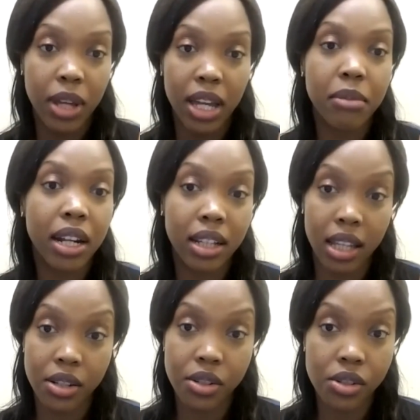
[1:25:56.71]
pain
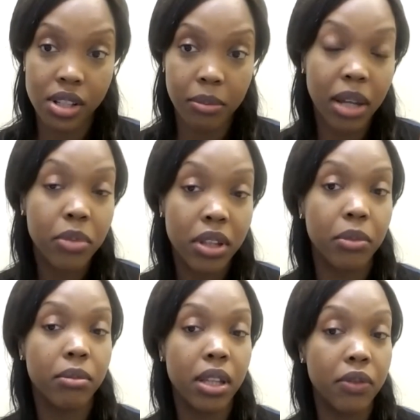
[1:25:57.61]
medications that might
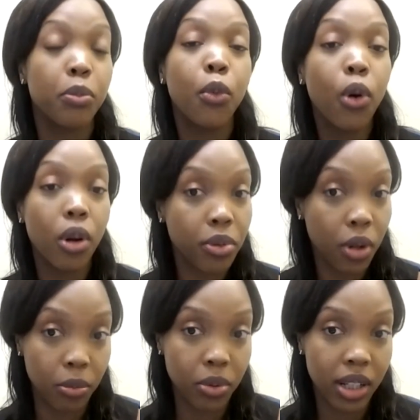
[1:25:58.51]
be even more
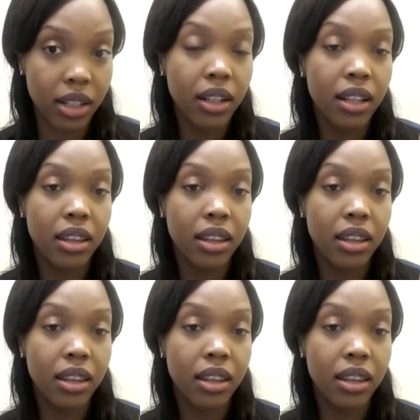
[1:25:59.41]
appropriate